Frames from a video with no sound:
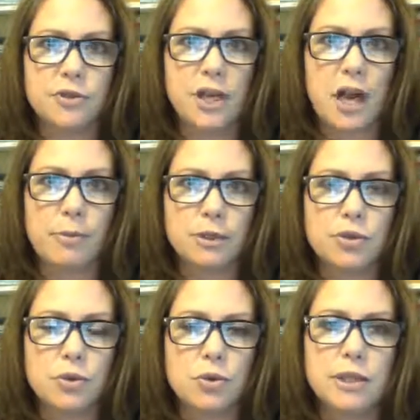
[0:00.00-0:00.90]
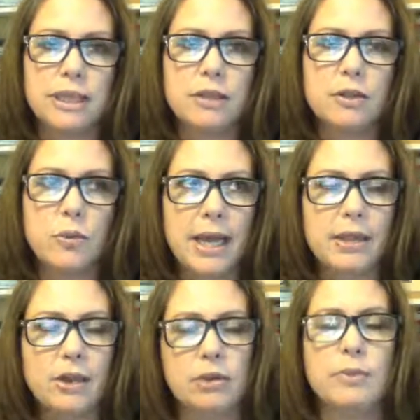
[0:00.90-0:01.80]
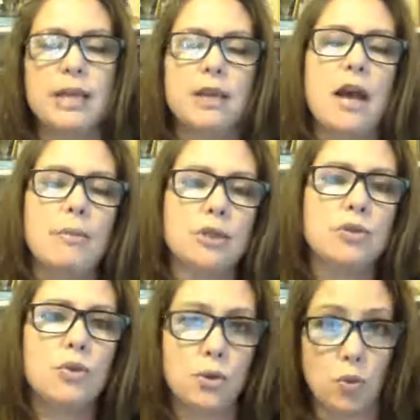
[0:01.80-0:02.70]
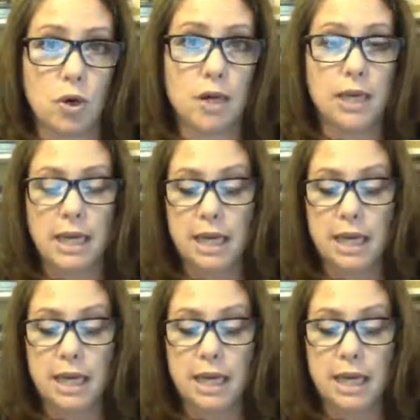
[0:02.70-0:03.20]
the Common School. The only way the Common School could work